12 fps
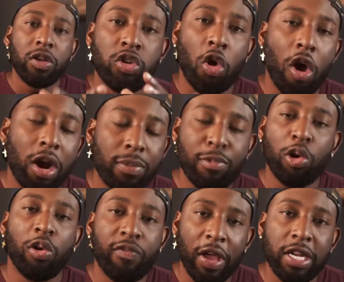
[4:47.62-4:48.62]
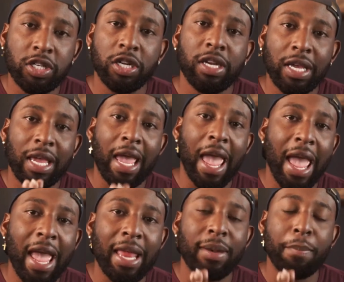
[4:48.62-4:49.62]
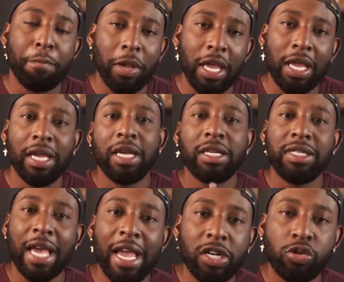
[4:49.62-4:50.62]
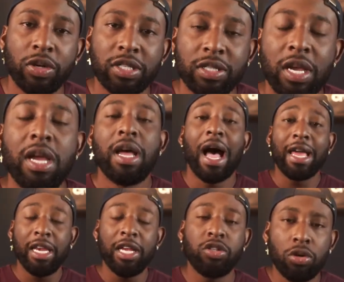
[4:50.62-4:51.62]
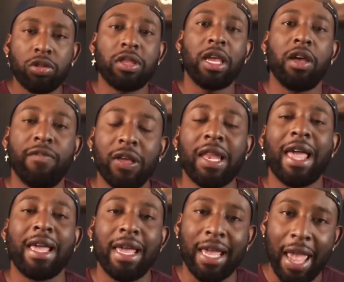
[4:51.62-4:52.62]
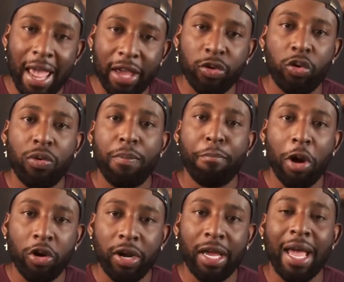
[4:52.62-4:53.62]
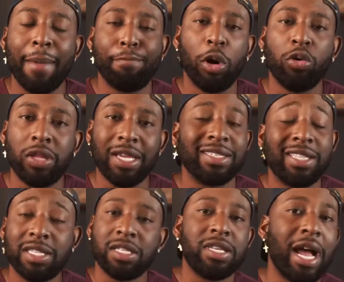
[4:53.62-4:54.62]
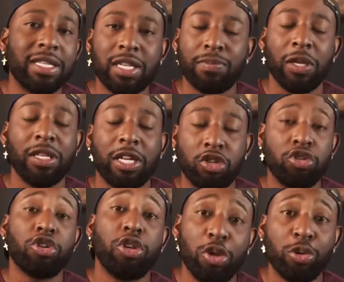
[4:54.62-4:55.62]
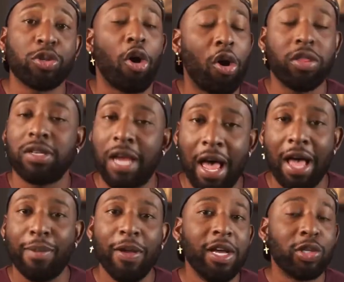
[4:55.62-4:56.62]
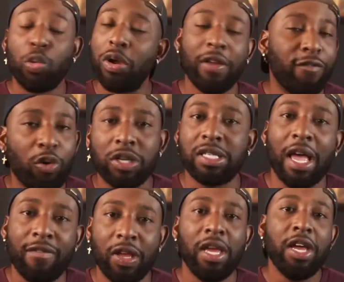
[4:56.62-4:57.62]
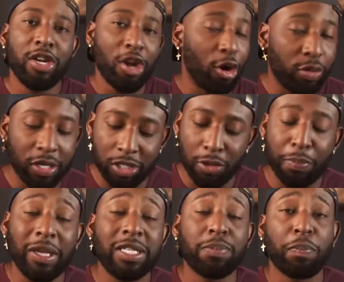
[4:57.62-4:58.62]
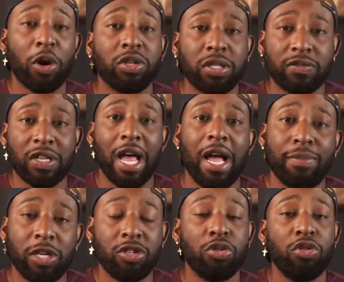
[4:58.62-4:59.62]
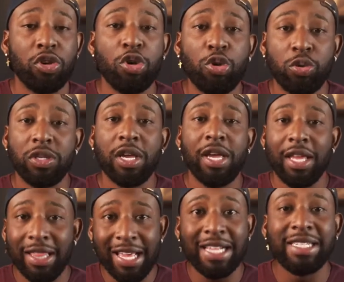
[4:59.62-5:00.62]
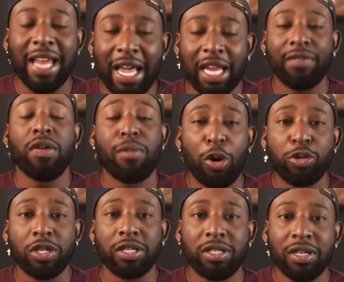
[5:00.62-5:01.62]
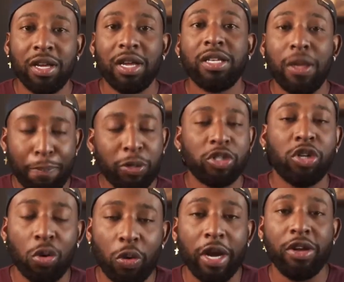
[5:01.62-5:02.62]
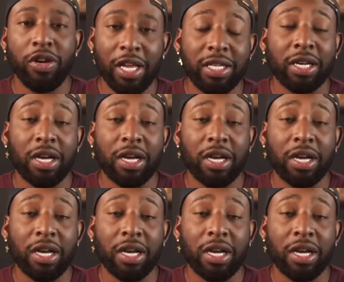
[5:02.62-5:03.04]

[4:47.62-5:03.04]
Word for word: Dark motivation can be dangerous. I need you to think of it like a candle burning at both ends. This is not something that you should use all the time, 24 7. No, this should be spurts of time that you use these negative emotions to push you to where you need to